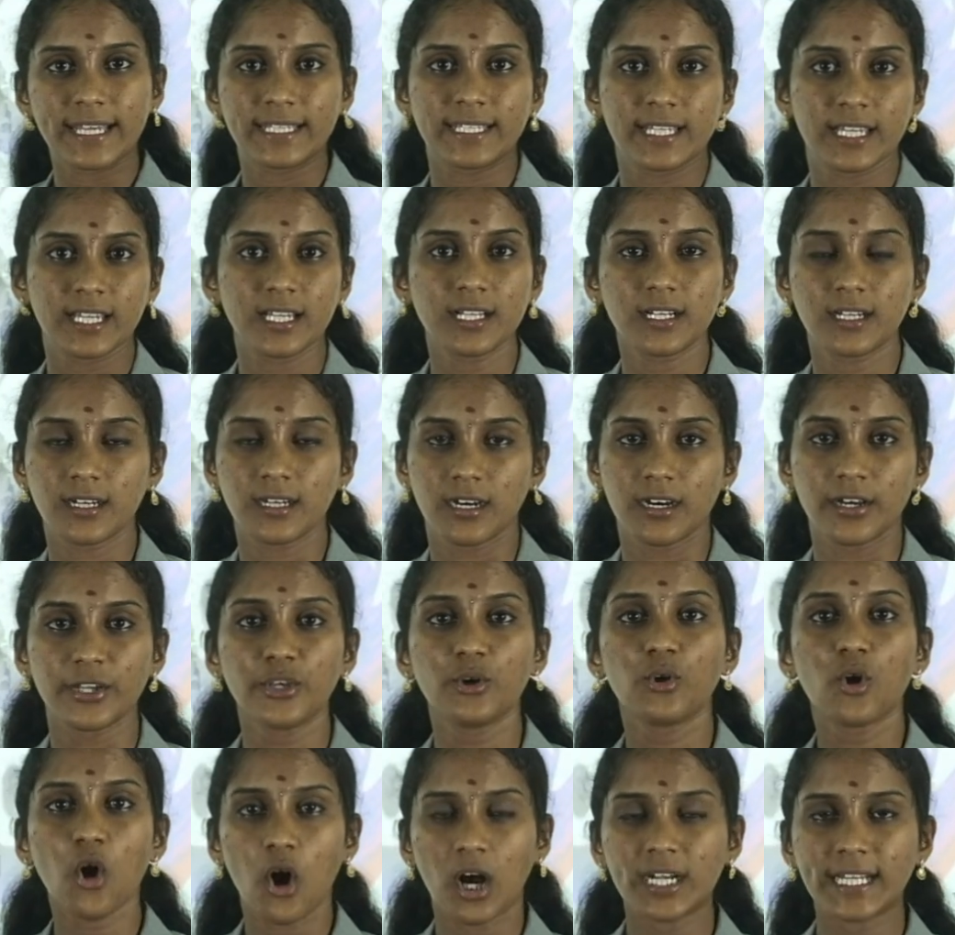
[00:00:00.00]
think
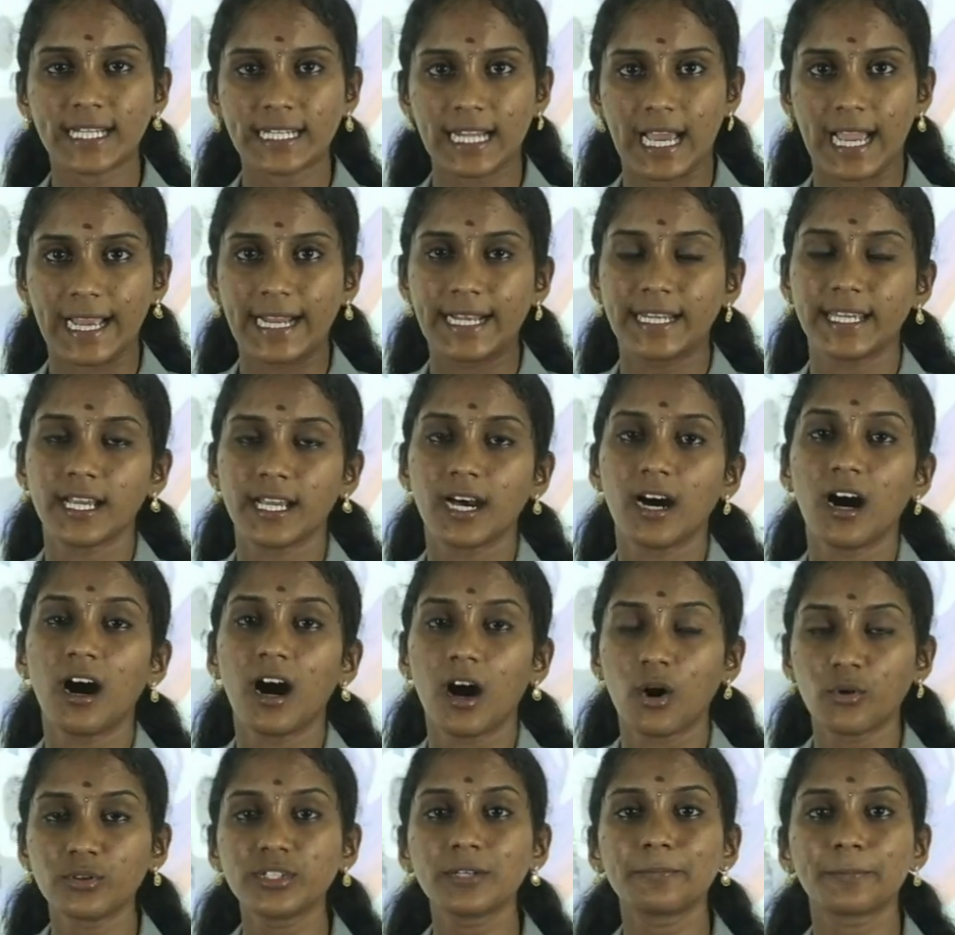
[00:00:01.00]
you got an idea
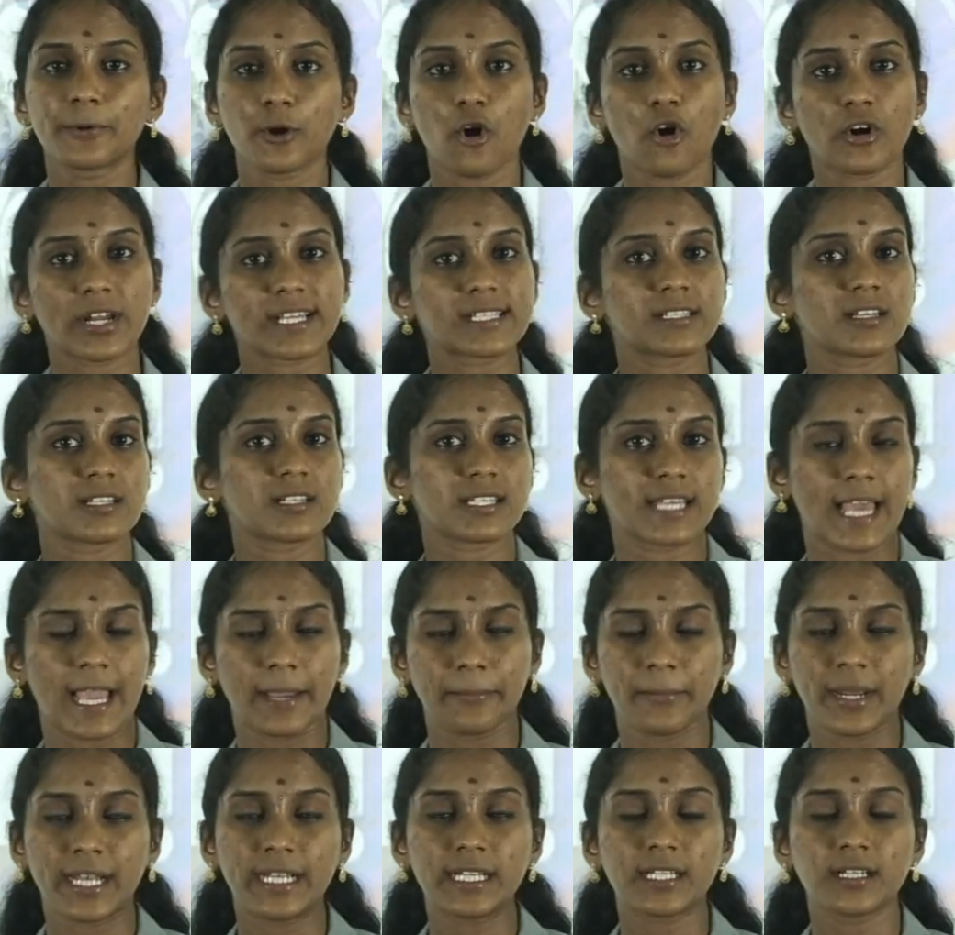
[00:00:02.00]
how the products are
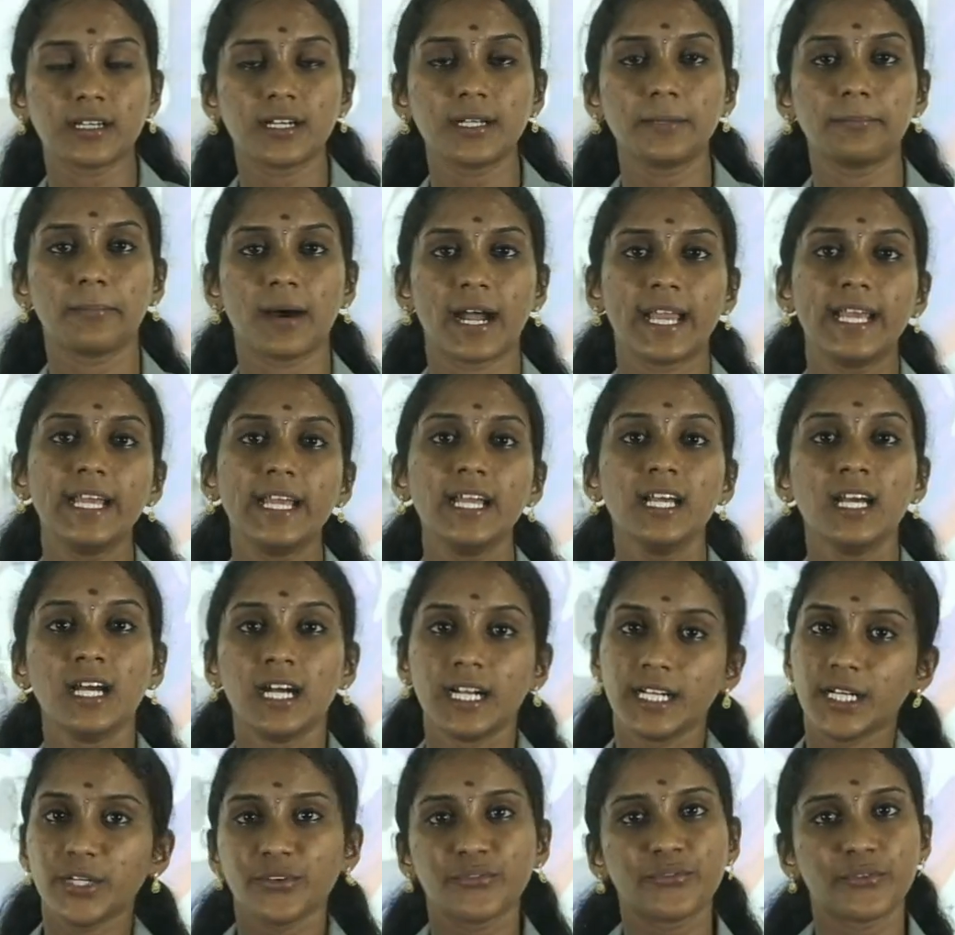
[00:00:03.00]
segmented by
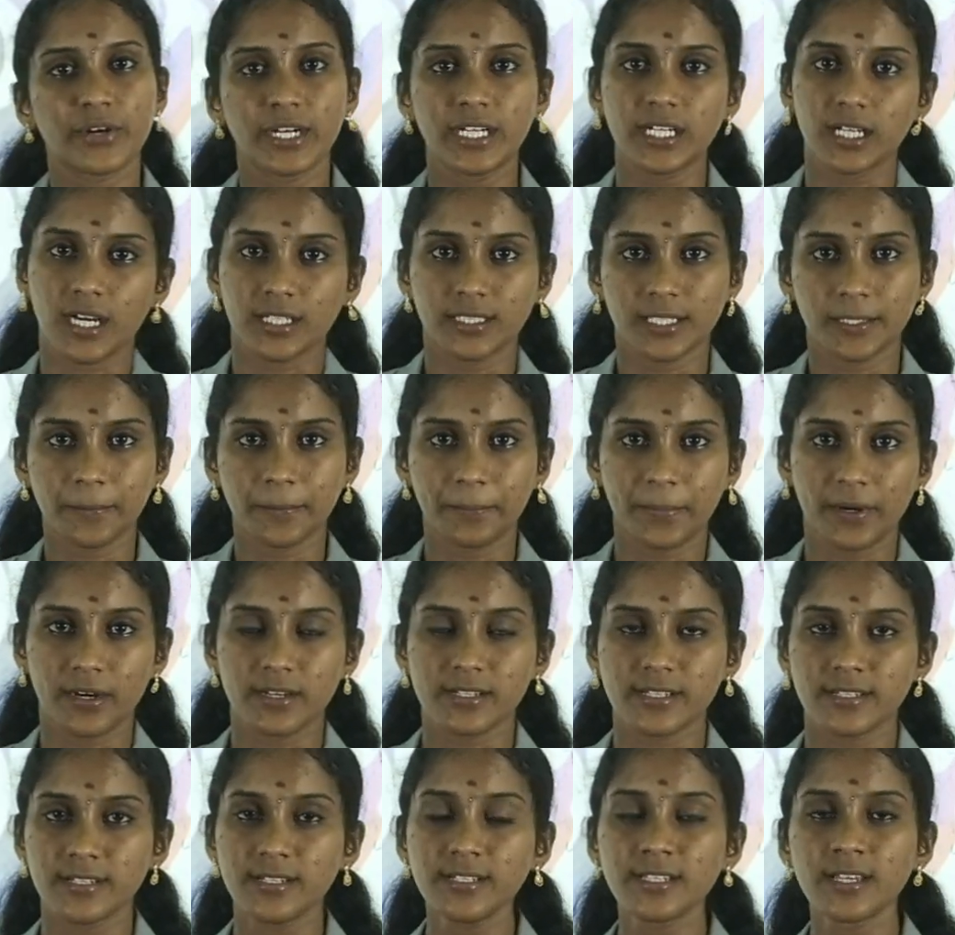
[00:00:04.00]
different other
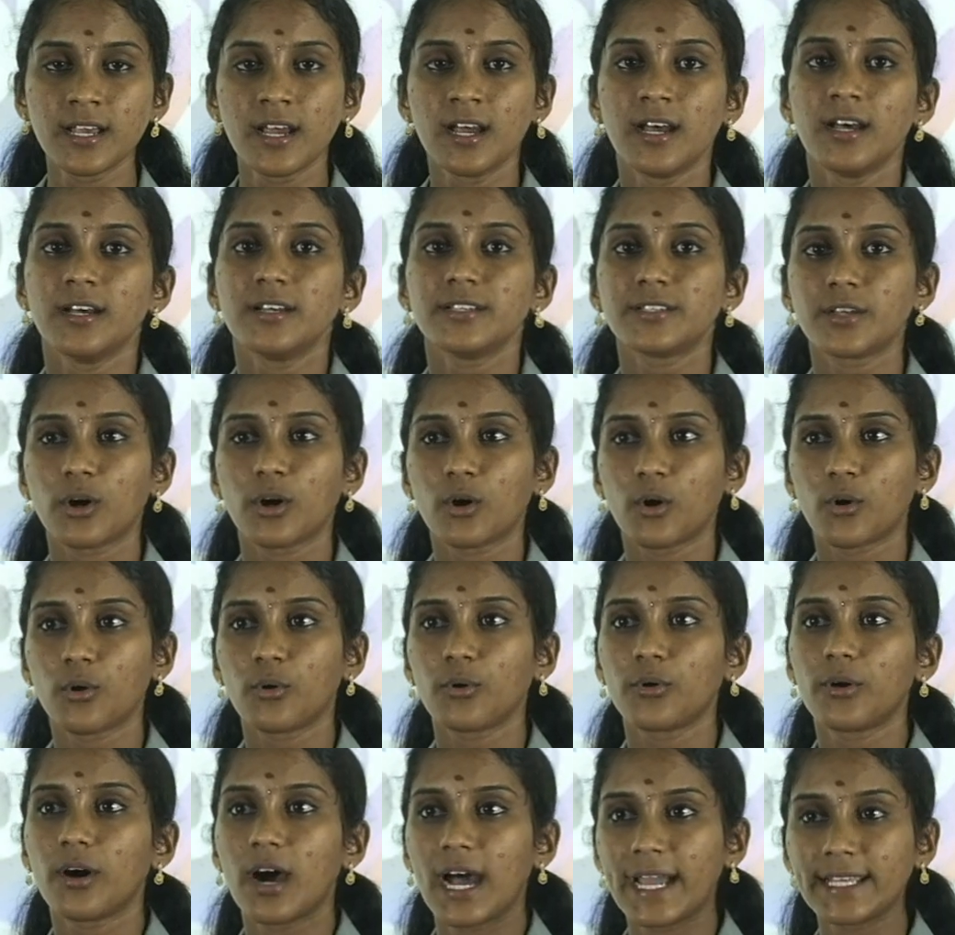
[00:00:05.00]
persons.
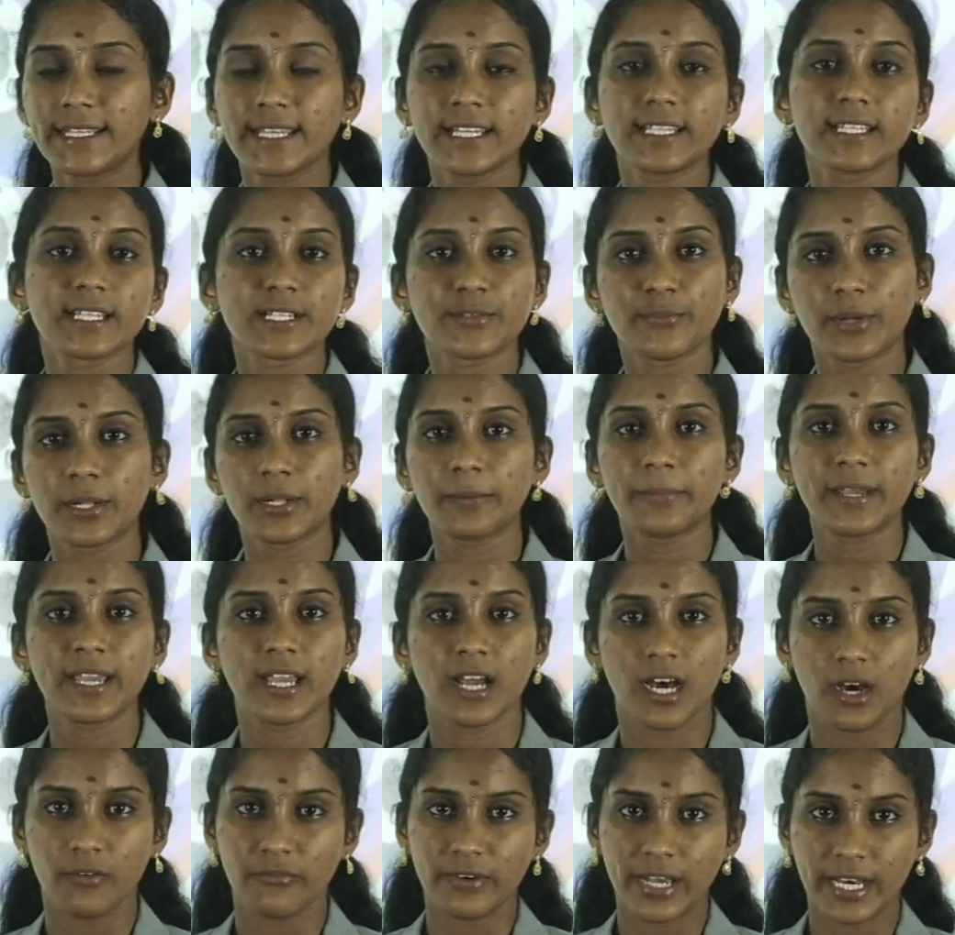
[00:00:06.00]
So I think this will be
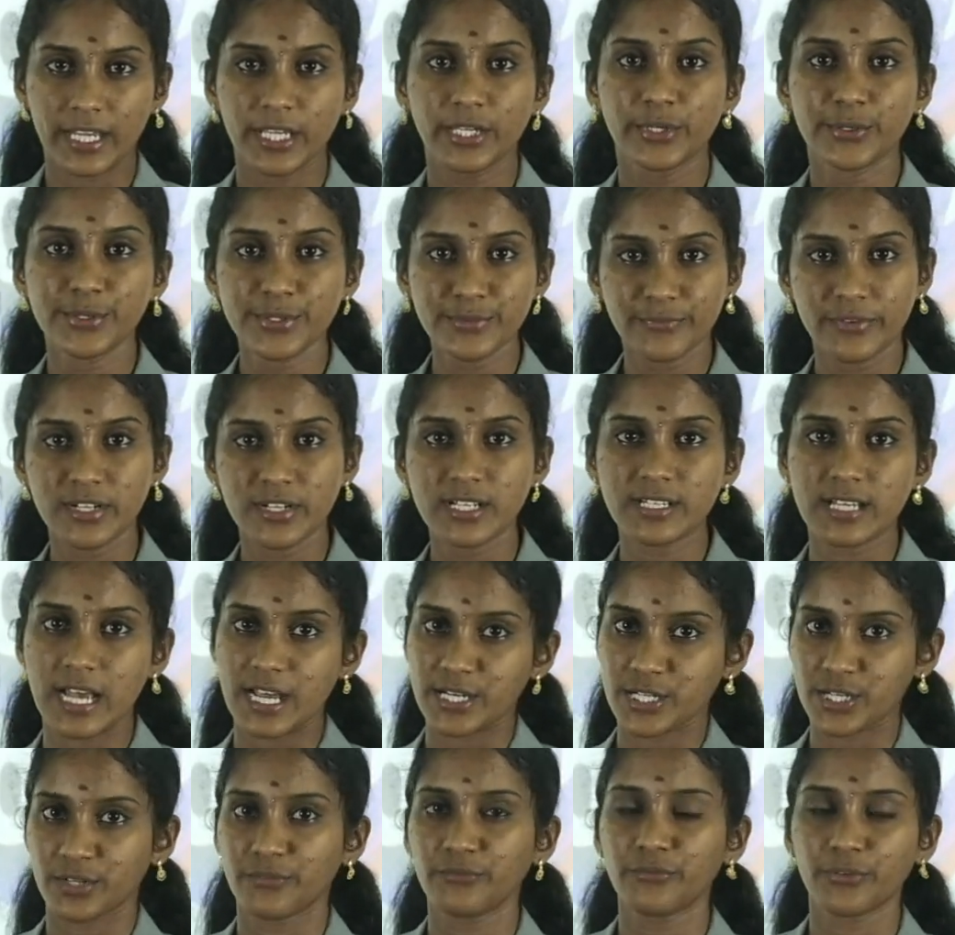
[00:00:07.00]
a very useful
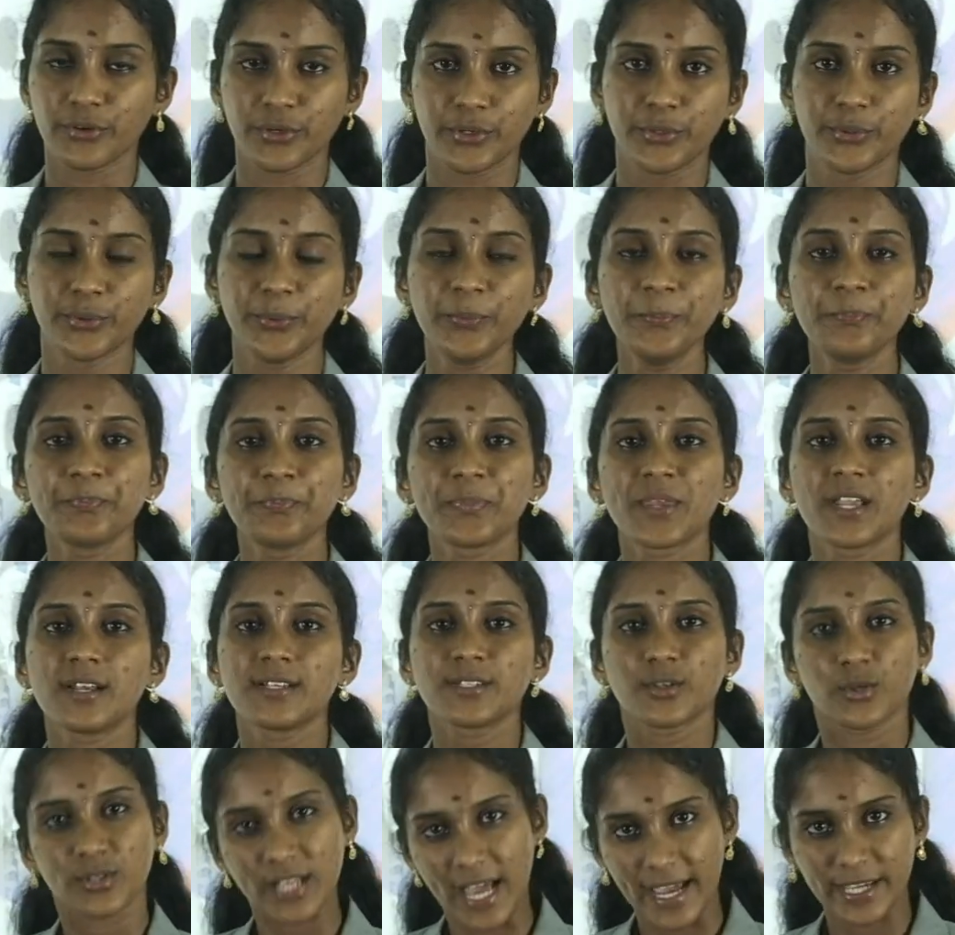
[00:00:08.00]
session for you.
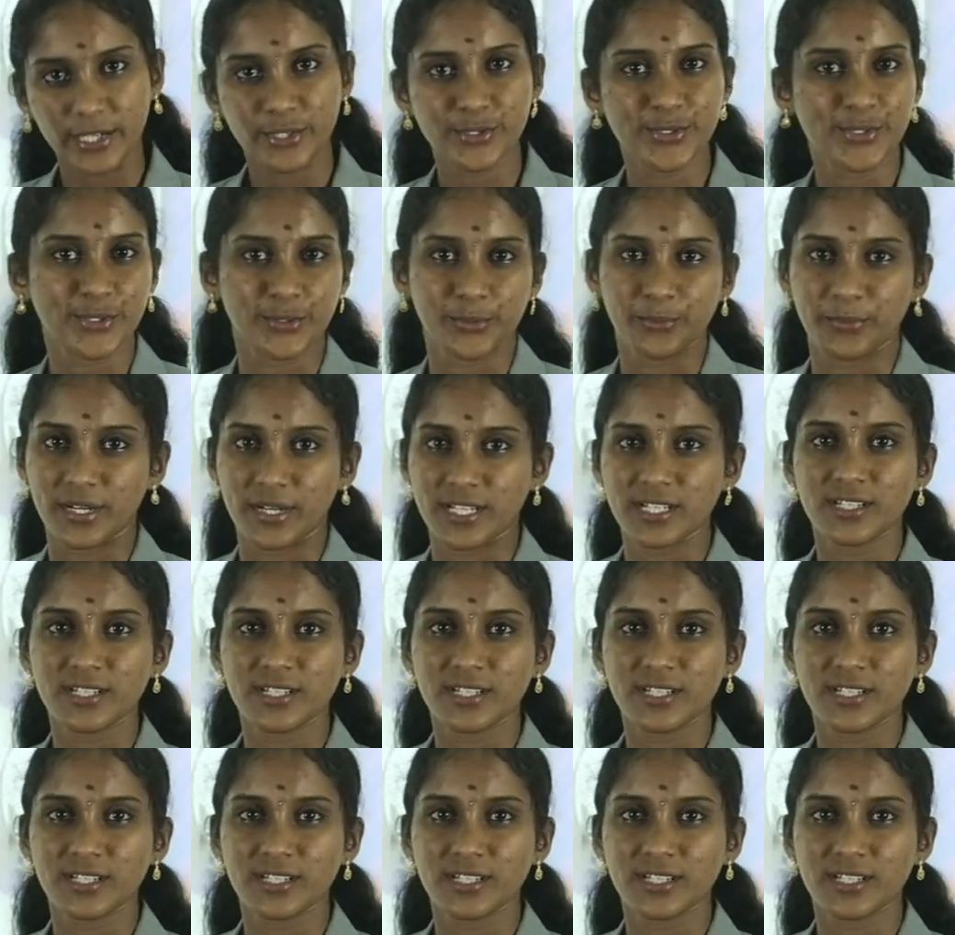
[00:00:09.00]
So thank you so much.